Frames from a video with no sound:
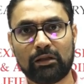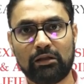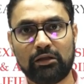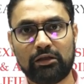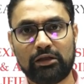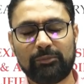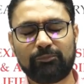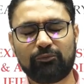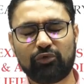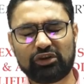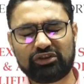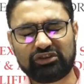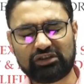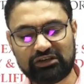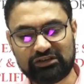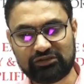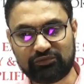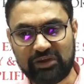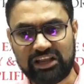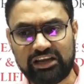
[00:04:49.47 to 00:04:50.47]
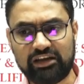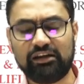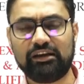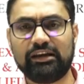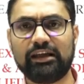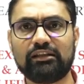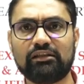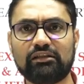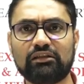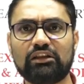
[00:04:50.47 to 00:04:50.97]
If question is very
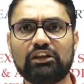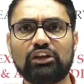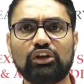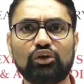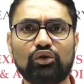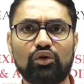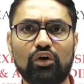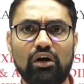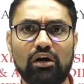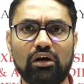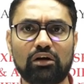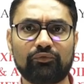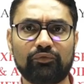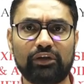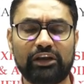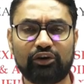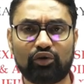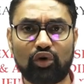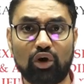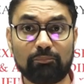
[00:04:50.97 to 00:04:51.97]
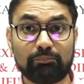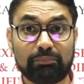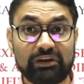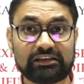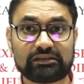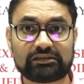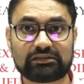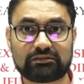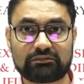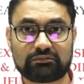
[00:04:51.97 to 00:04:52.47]
lengthy, long, very
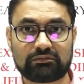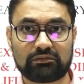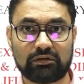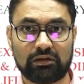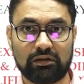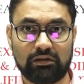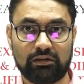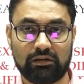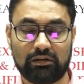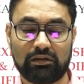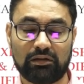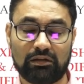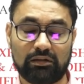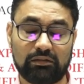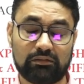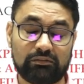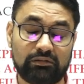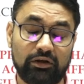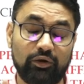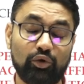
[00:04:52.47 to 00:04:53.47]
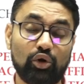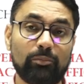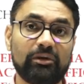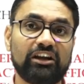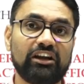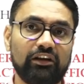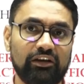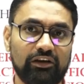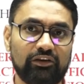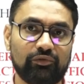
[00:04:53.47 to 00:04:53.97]
complex
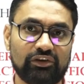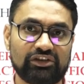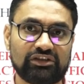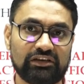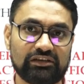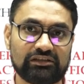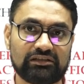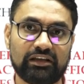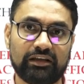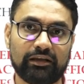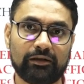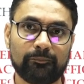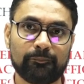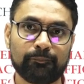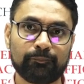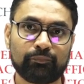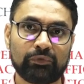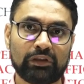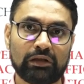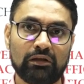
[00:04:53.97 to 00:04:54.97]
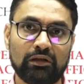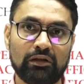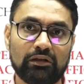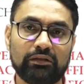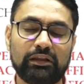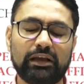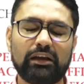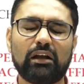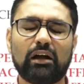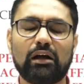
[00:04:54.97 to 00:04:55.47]
trigonometric equation is there,
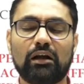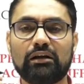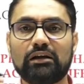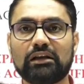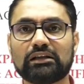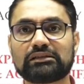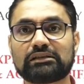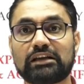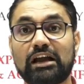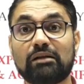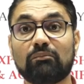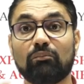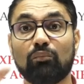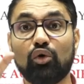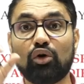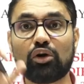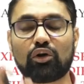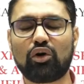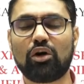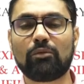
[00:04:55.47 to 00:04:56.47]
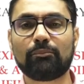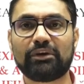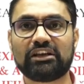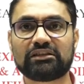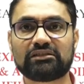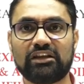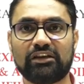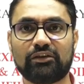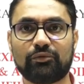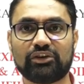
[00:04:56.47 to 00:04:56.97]
then understand more complex
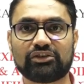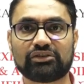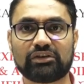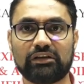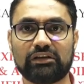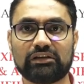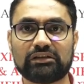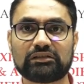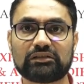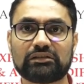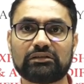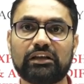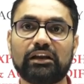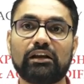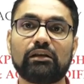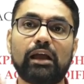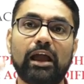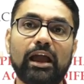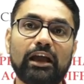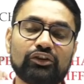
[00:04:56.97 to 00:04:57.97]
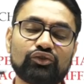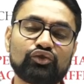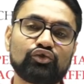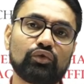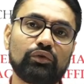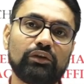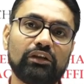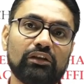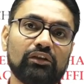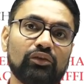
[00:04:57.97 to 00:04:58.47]
the equation is, then
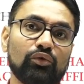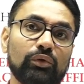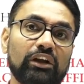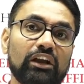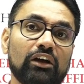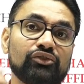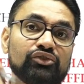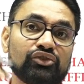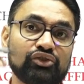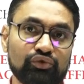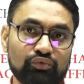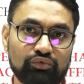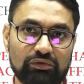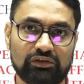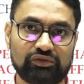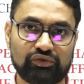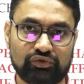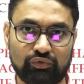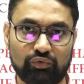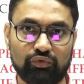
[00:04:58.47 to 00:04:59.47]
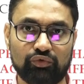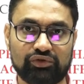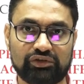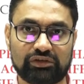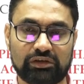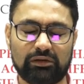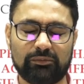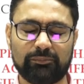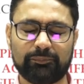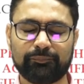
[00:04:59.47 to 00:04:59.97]
actually you will achieve the
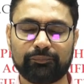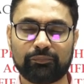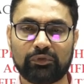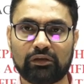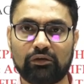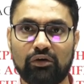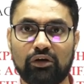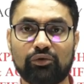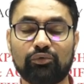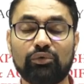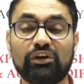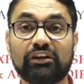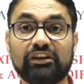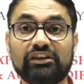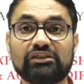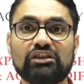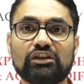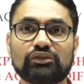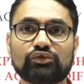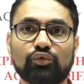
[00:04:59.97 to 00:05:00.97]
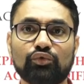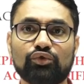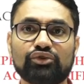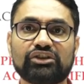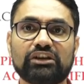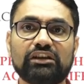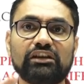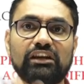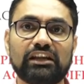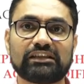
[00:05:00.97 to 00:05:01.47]
solution or you will reach the
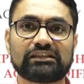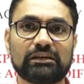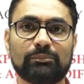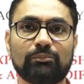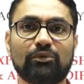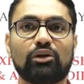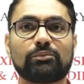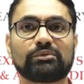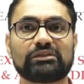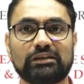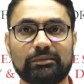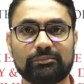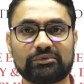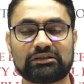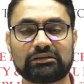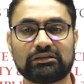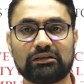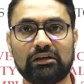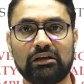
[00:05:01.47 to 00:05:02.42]
solution in less number of steps.